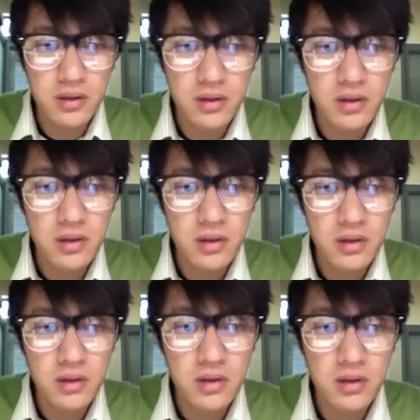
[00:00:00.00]

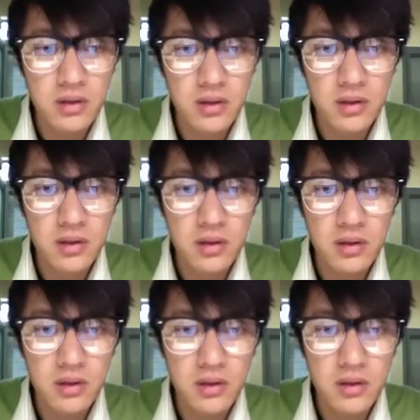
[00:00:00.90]

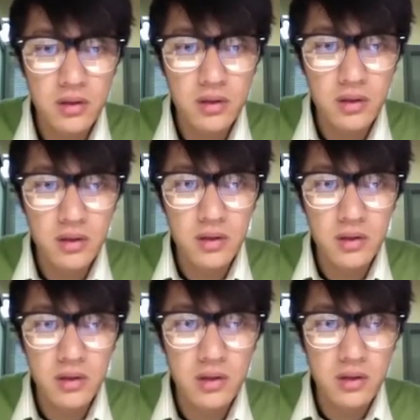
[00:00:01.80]

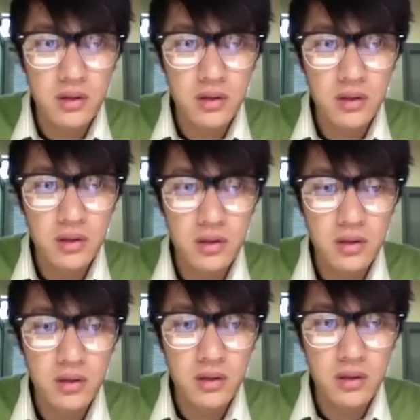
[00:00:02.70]
No one is speaking in this clip.